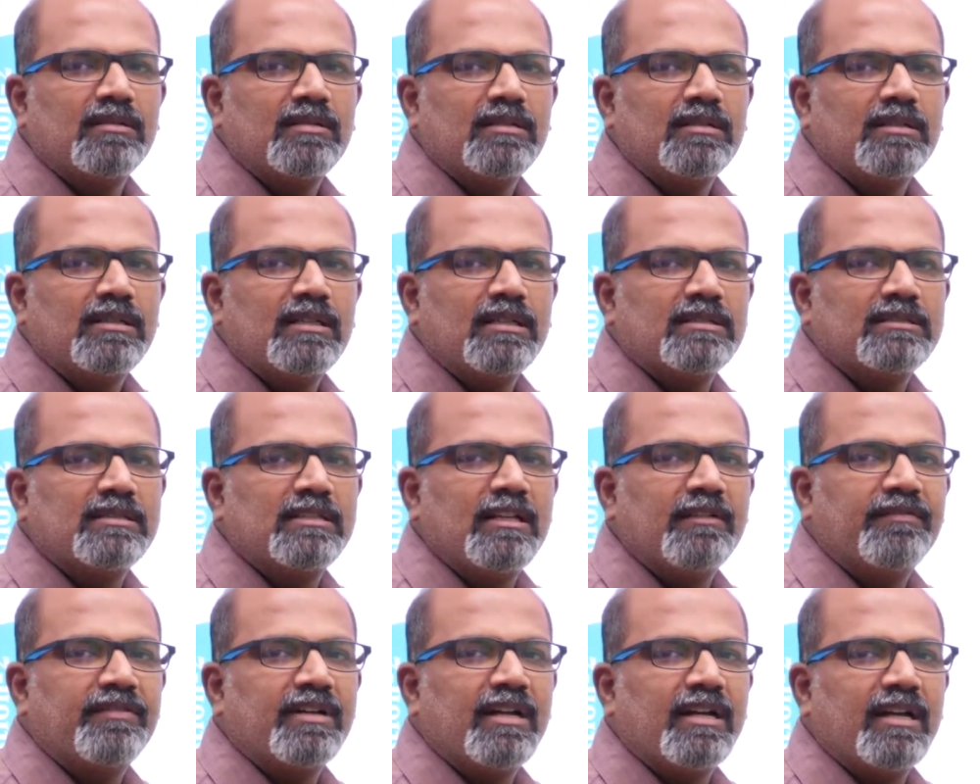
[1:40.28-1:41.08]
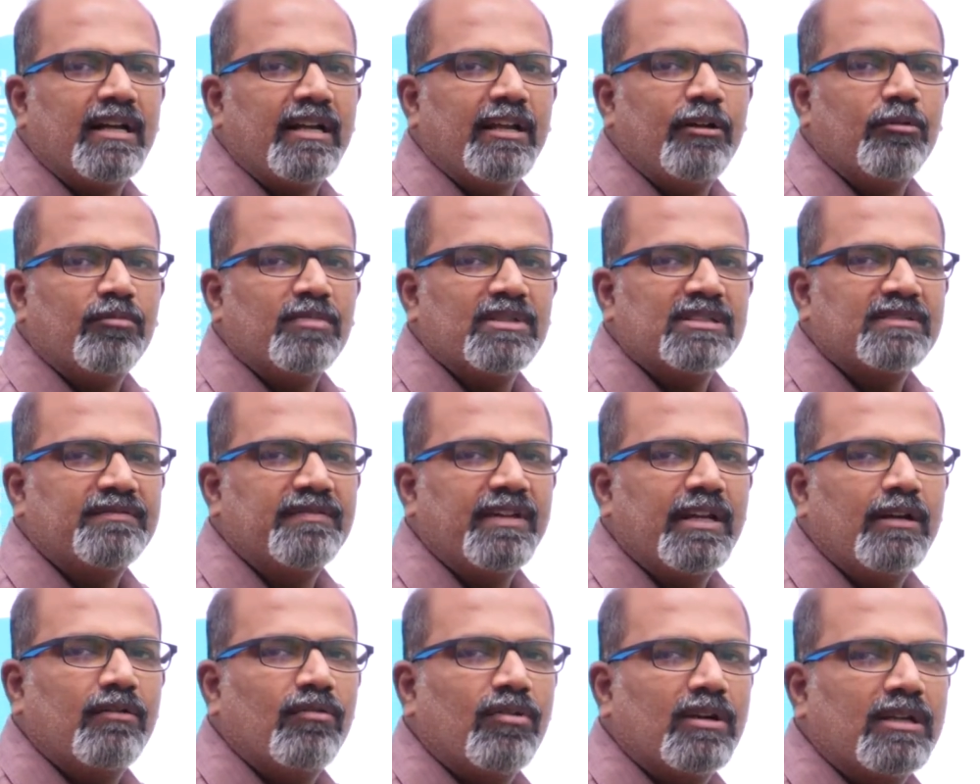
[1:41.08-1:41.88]
Yes, definitely you must
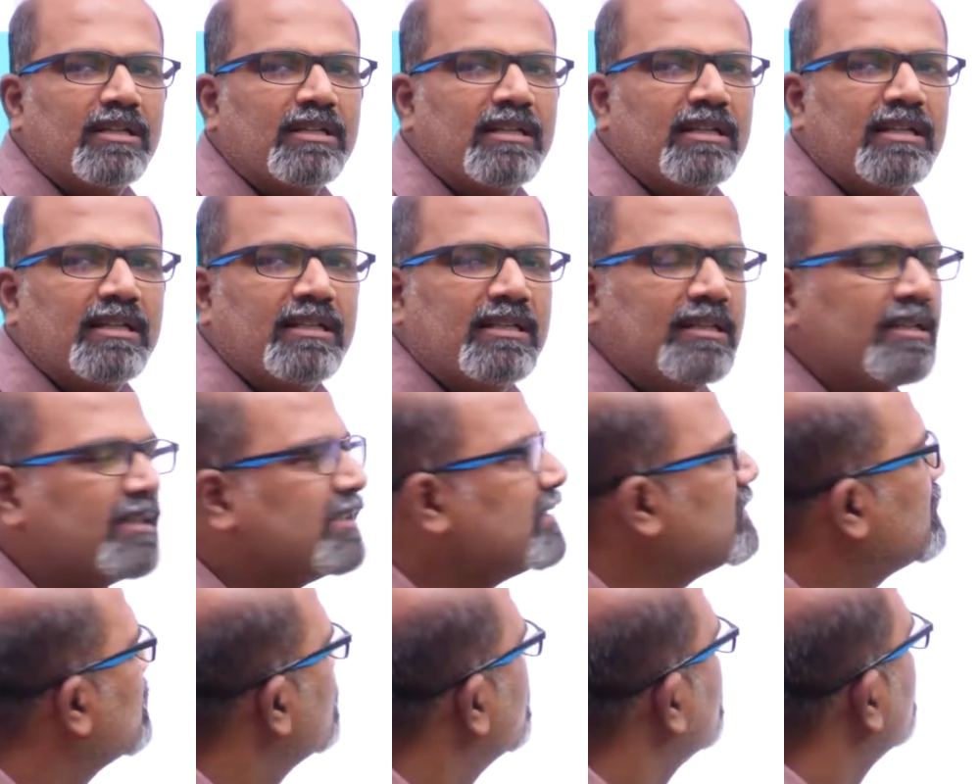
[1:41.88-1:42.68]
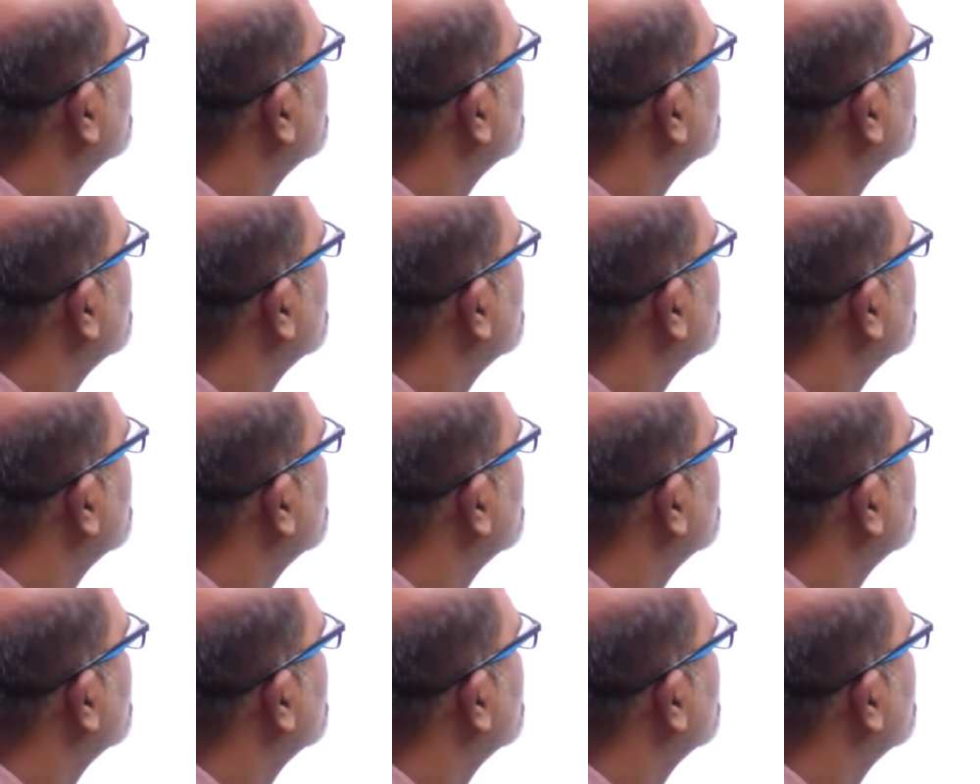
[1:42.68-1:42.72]
feel one thing in this.